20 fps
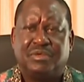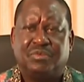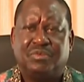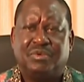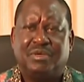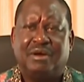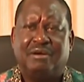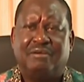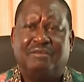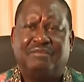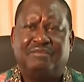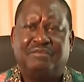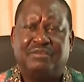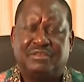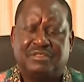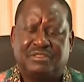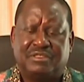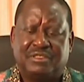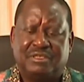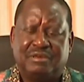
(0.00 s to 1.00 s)
We have
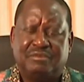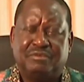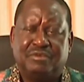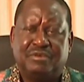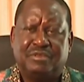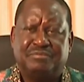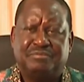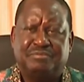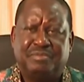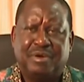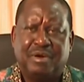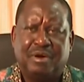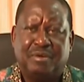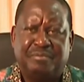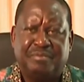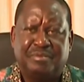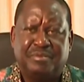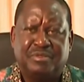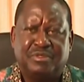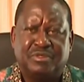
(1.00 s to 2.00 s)
several power
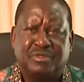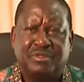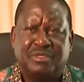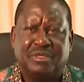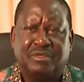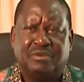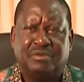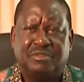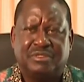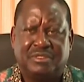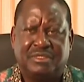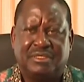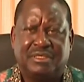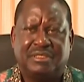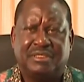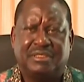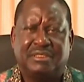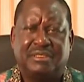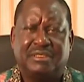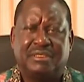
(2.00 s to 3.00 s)
pools on the
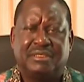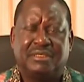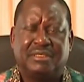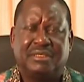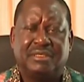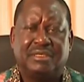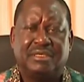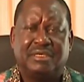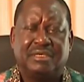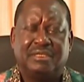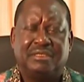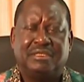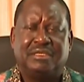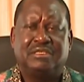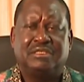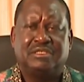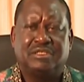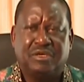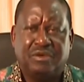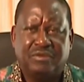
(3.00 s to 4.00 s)
continent,
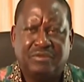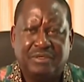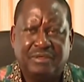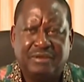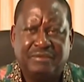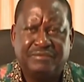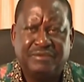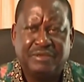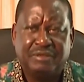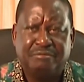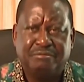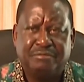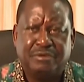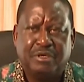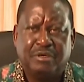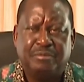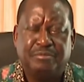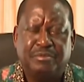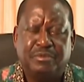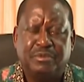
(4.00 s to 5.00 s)
the Southern African
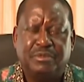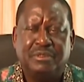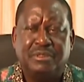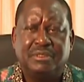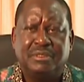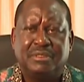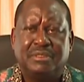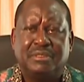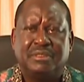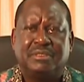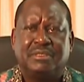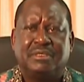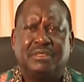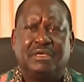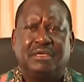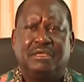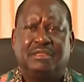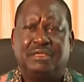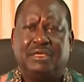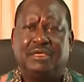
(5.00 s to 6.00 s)
Power Pool,
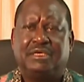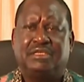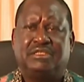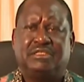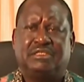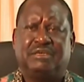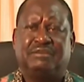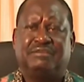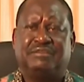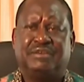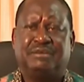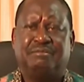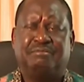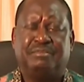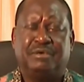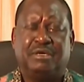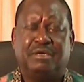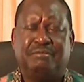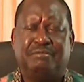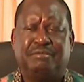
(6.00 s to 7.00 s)
the East African
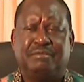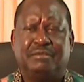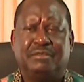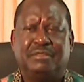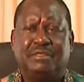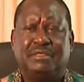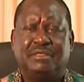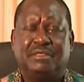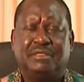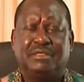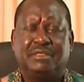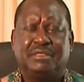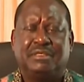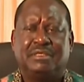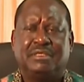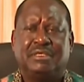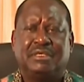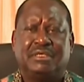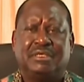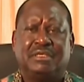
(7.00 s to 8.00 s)
Power Pool,
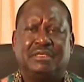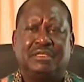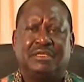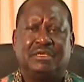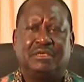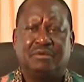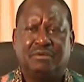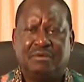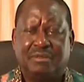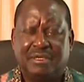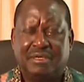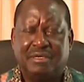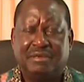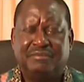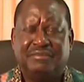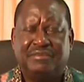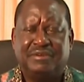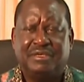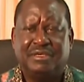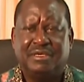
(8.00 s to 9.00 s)
the Northern
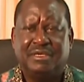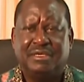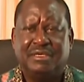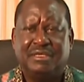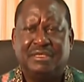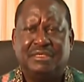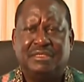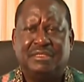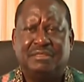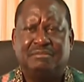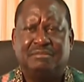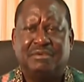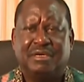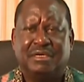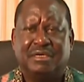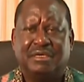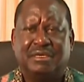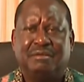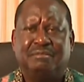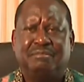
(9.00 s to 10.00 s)
Africa, the
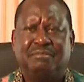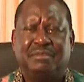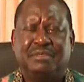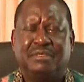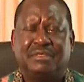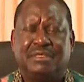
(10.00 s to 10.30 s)
Maghreb,